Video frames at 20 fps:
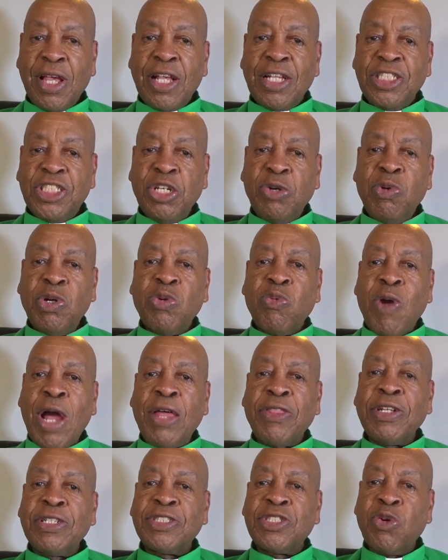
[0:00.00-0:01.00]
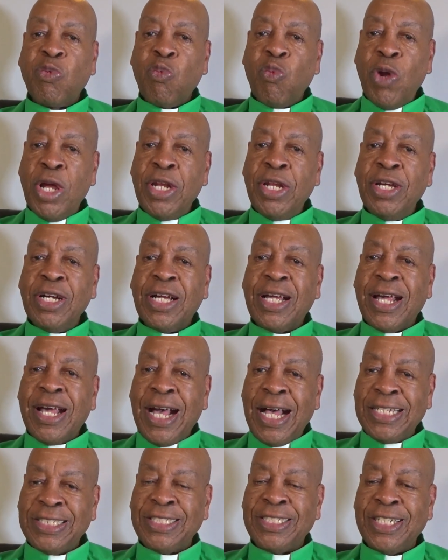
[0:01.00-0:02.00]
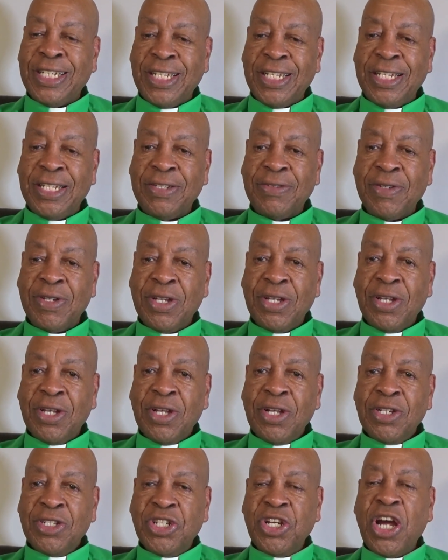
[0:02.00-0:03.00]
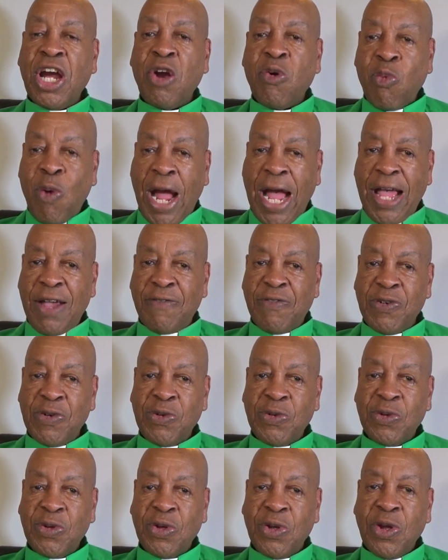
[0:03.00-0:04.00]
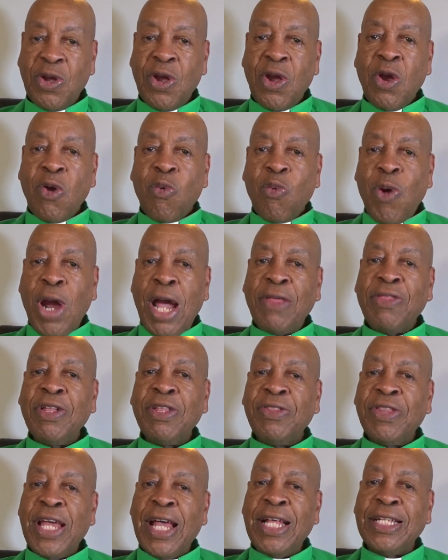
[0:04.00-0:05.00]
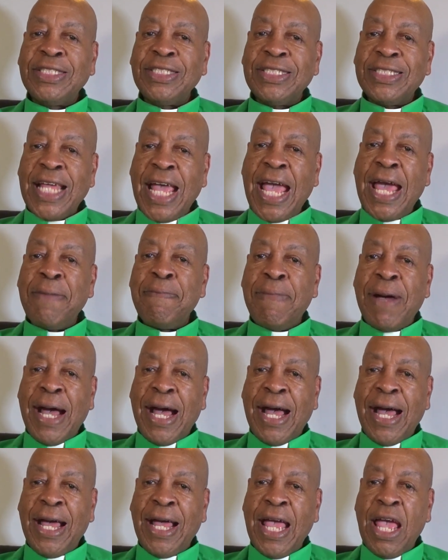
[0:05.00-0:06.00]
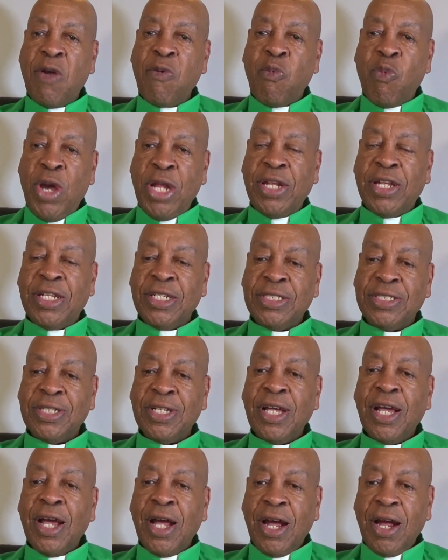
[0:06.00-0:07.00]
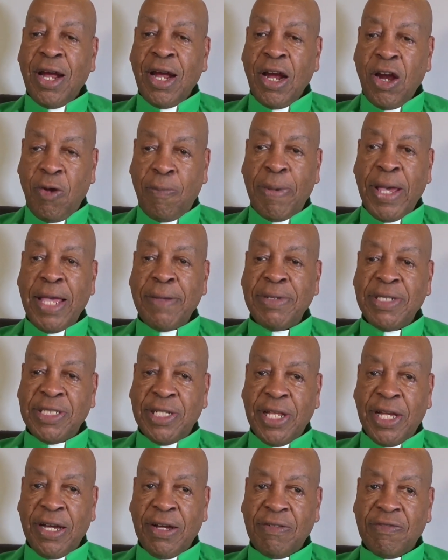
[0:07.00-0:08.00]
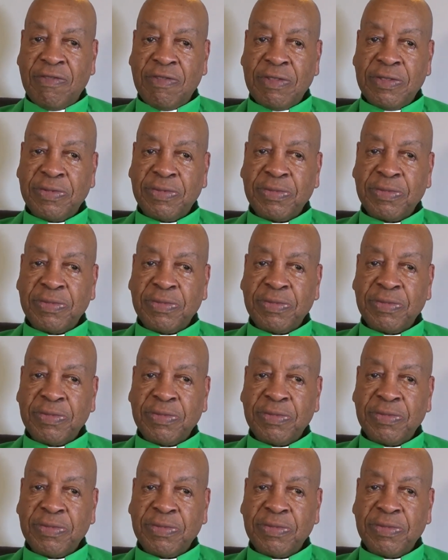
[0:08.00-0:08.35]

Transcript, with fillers: She would rather surrender custody to her rival rather than stand by and witness her baby's death.